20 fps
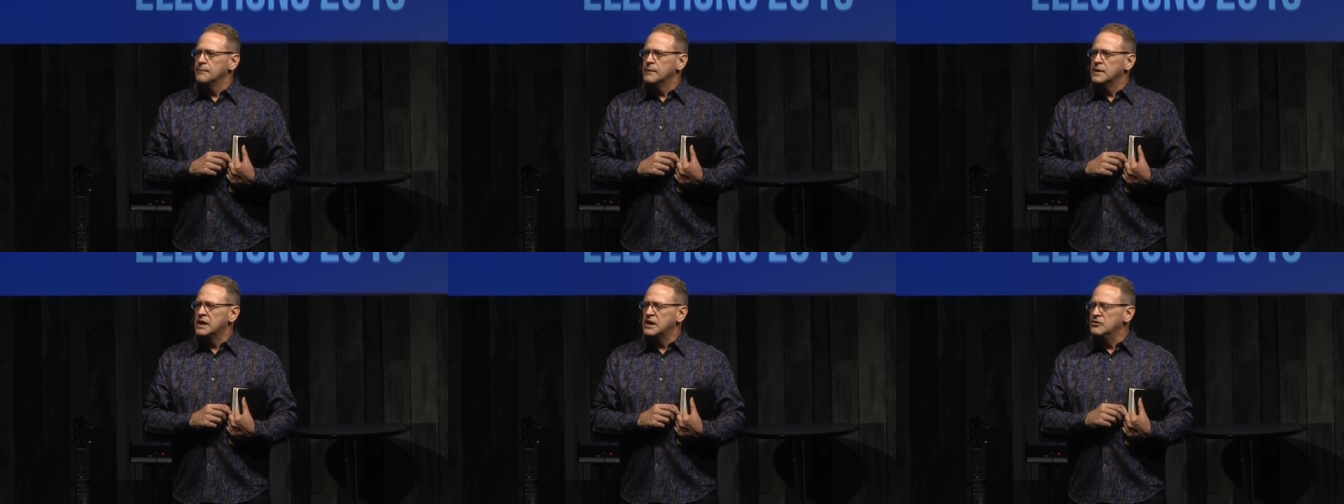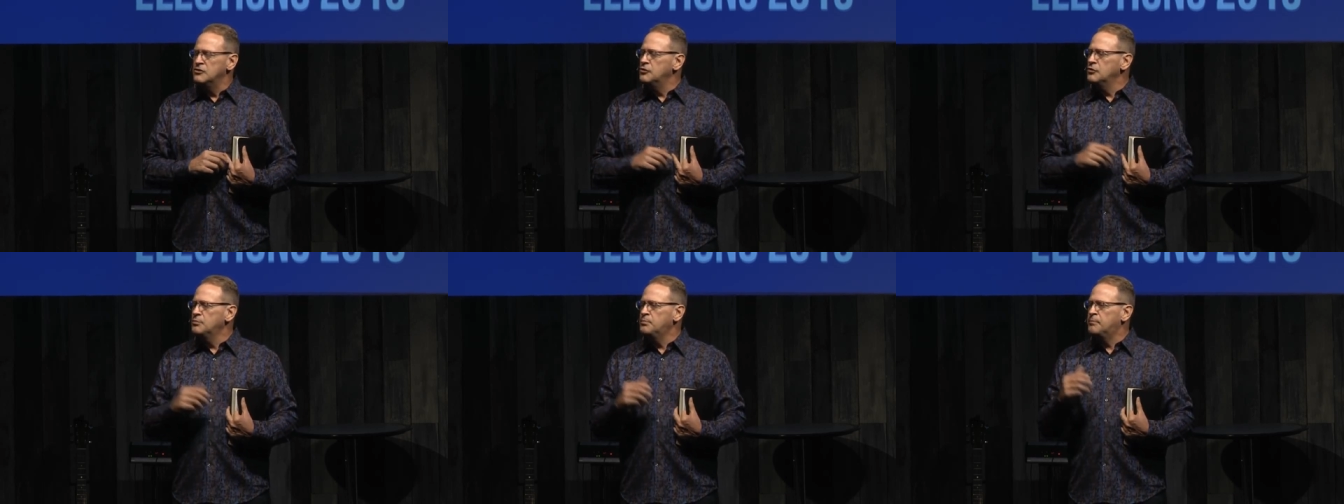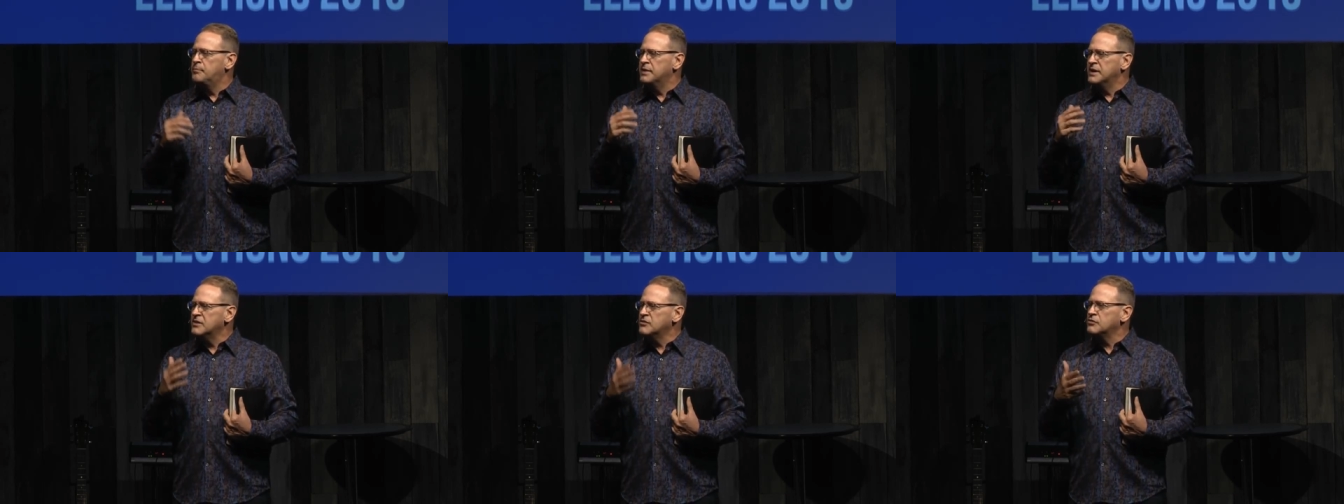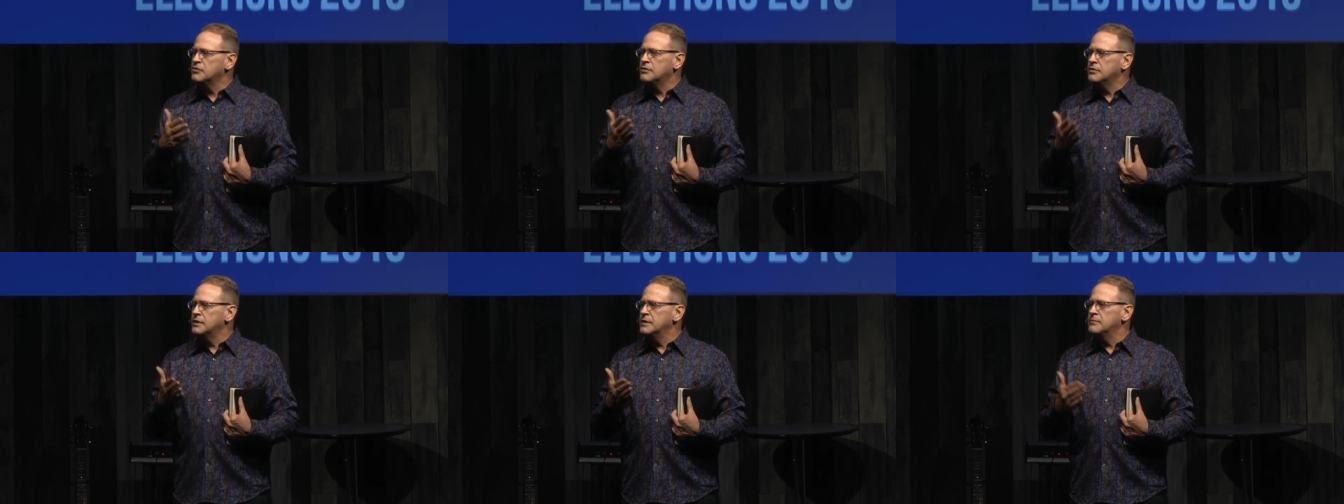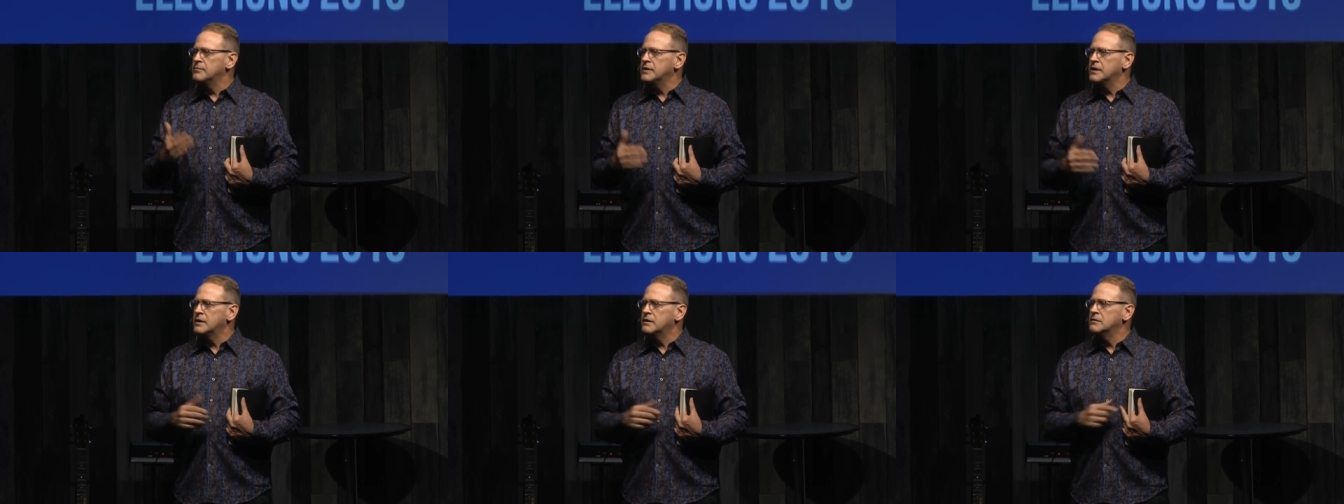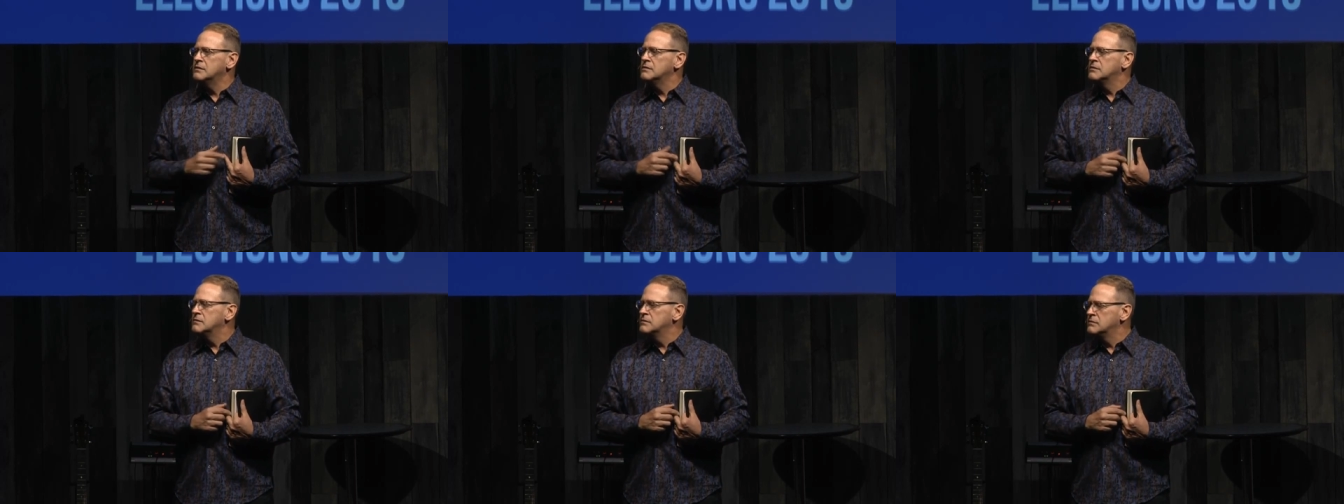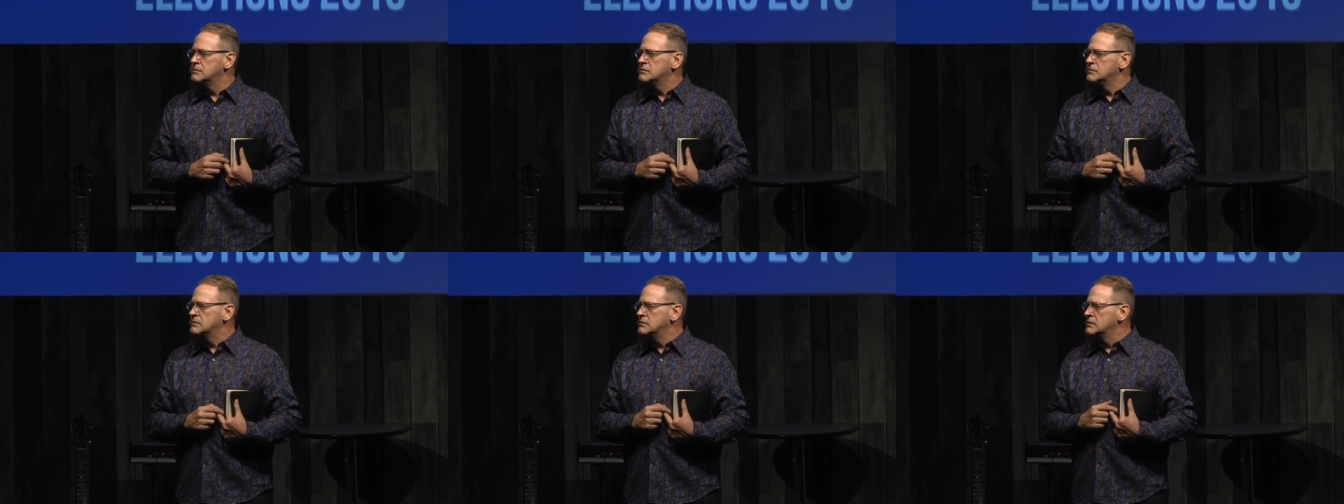Can you picture him there?
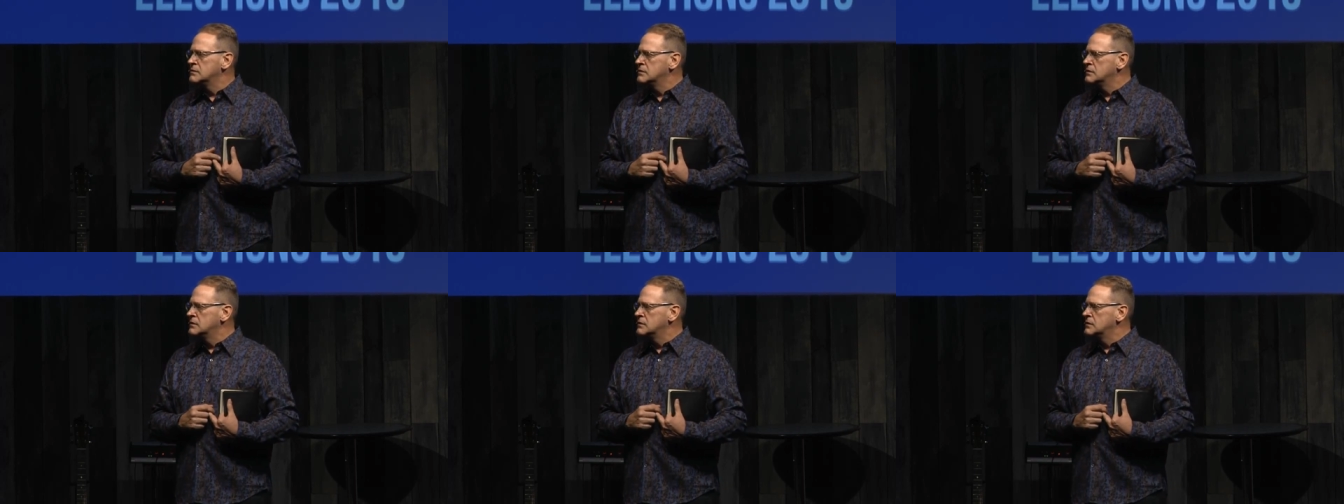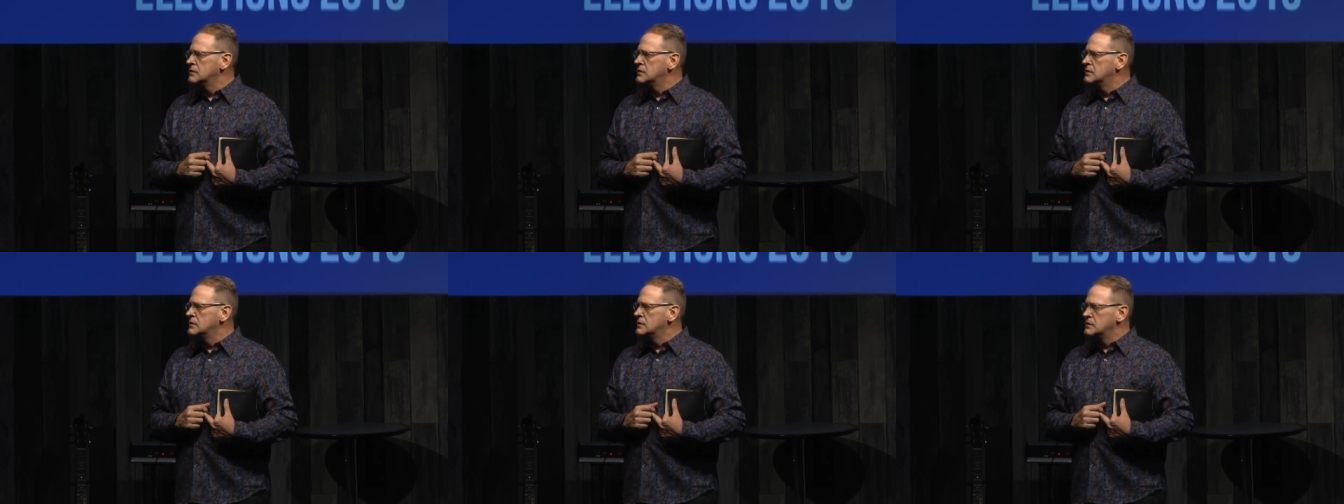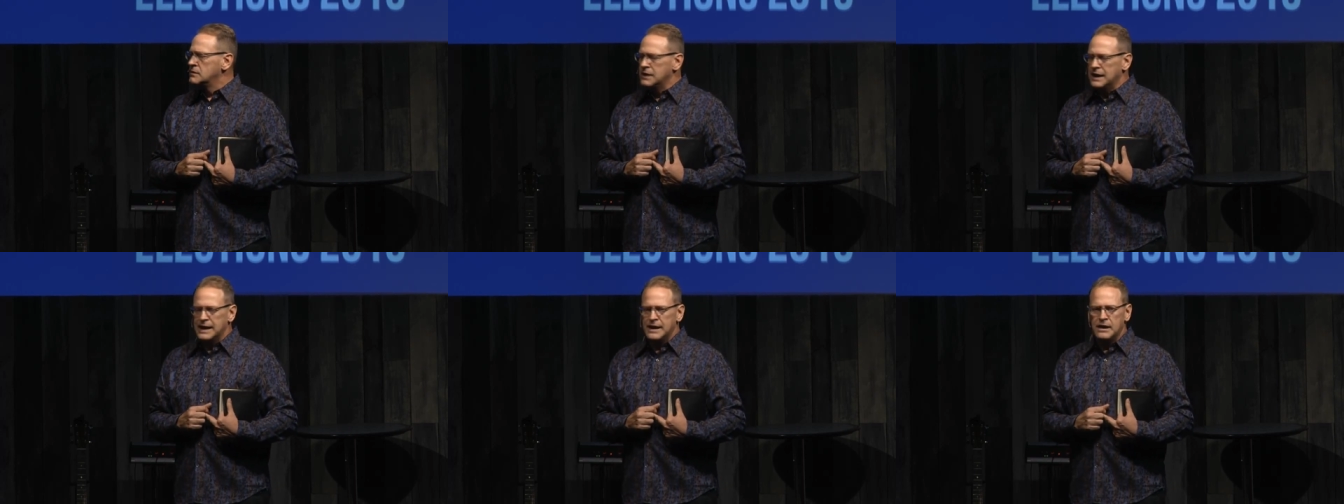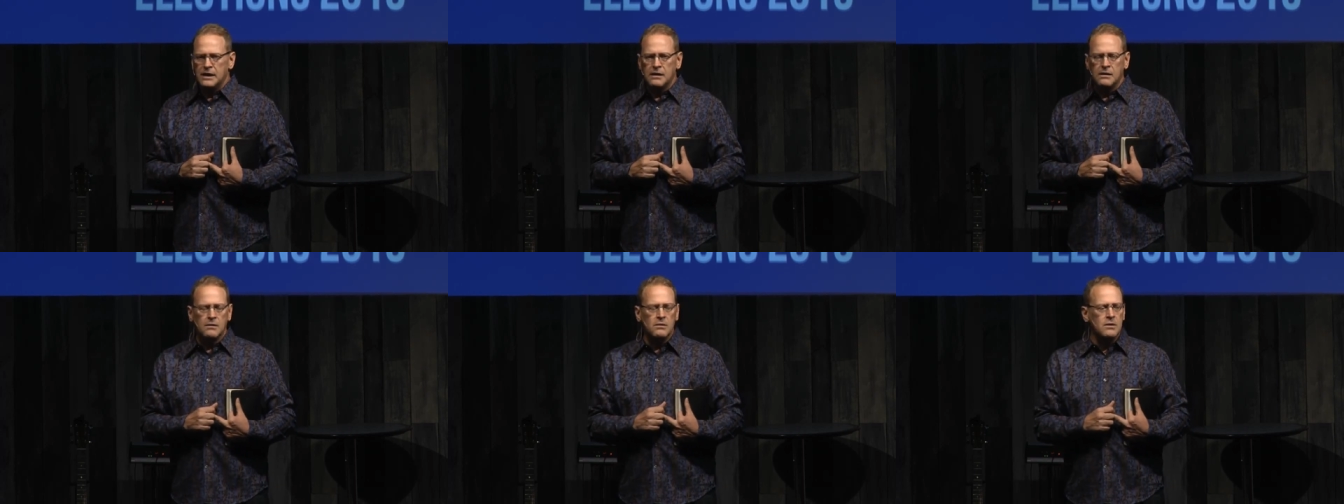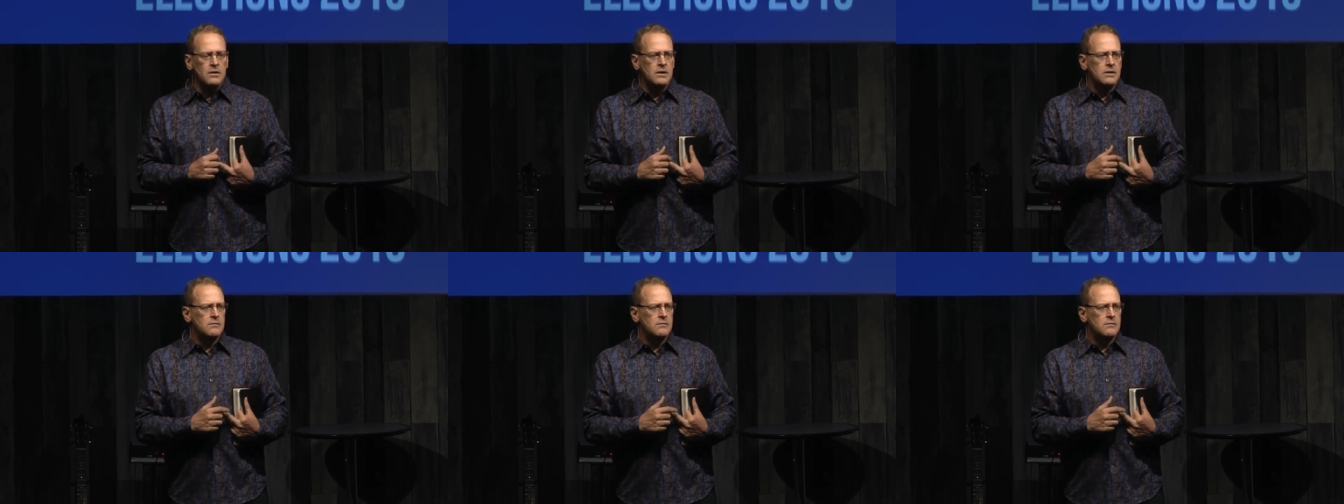Laying